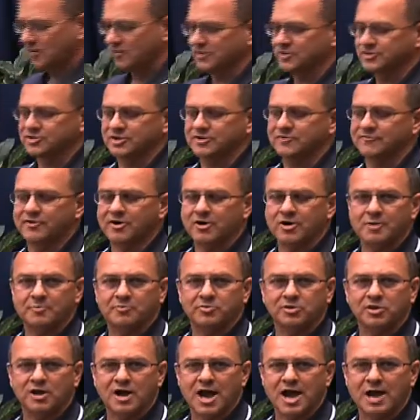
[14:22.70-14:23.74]
This is a very
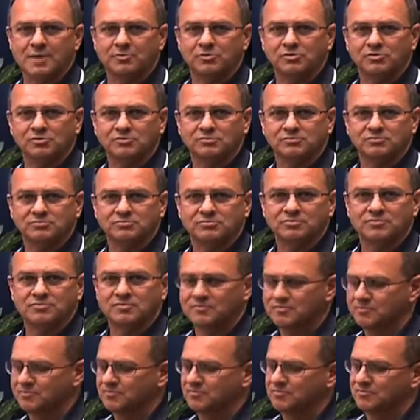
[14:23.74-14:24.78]
pliable
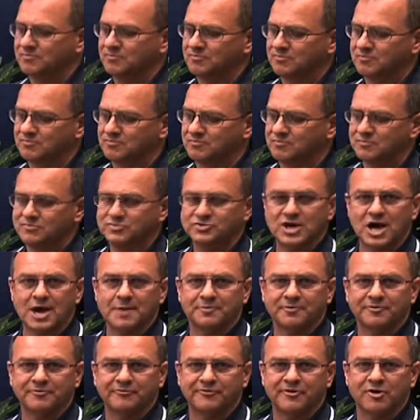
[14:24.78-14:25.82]

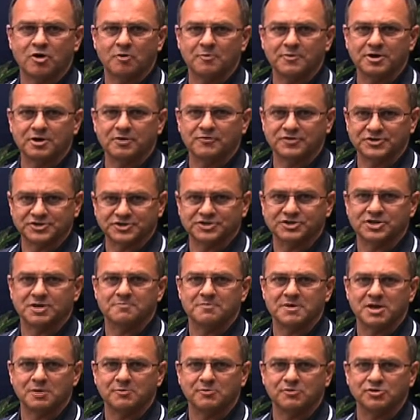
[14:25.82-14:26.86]
type of foam here. This is a
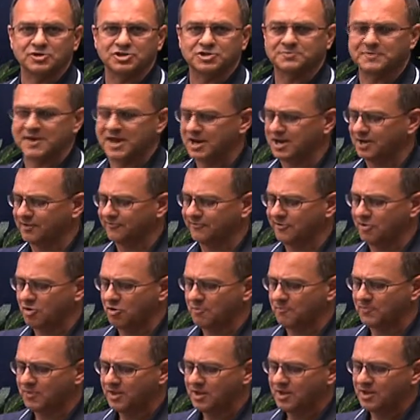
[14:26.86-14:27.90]
minimal expanding
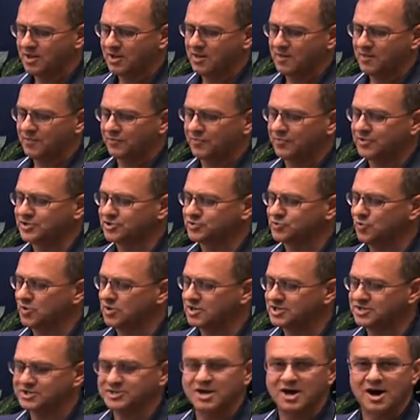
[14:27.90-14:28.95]
foam. This
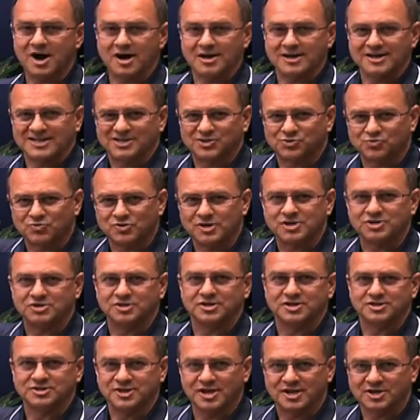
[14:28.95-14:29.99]
one is not. It's
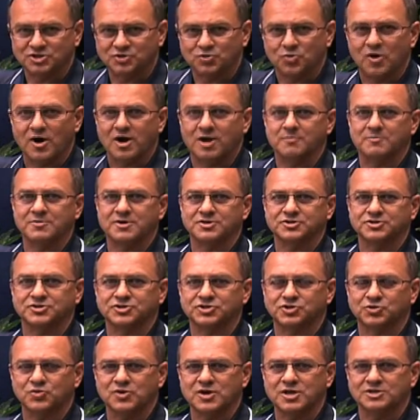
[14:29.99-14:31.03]
rigid. It takes quite a bit to
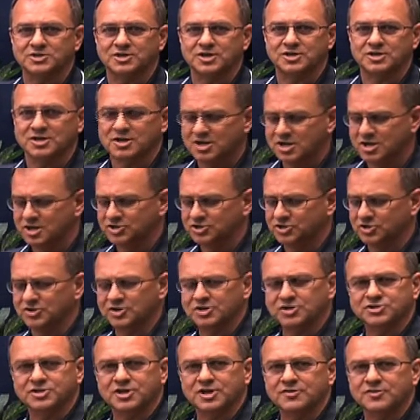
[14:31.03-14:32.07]
squeeze it. So you
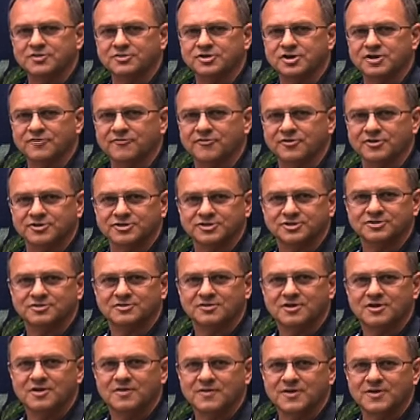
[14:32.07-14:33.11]
can see the difference
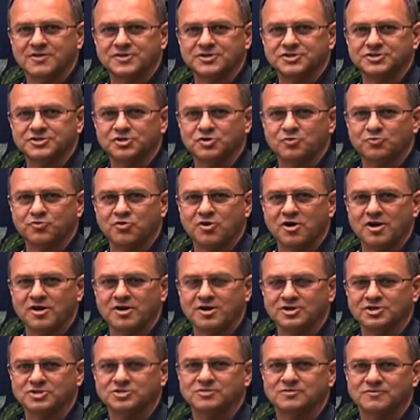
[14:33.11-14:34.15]
in these two
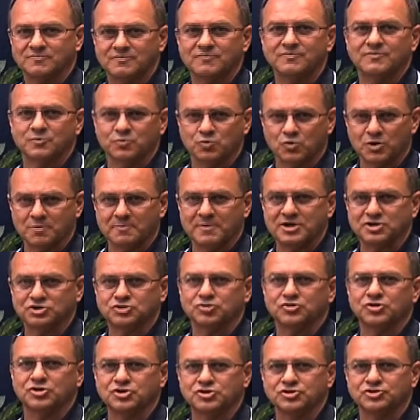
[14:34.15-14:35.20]
products. You want to make
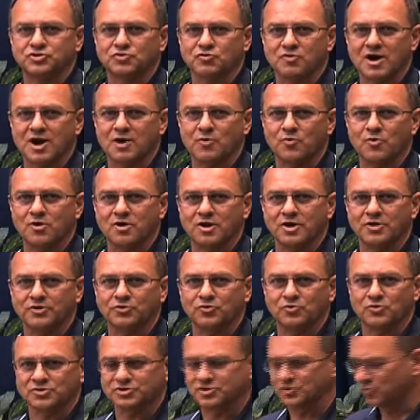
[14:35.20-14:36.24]
sure you use the right one on
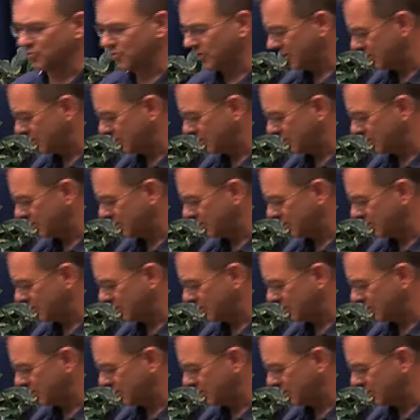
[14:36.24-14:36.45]
doors and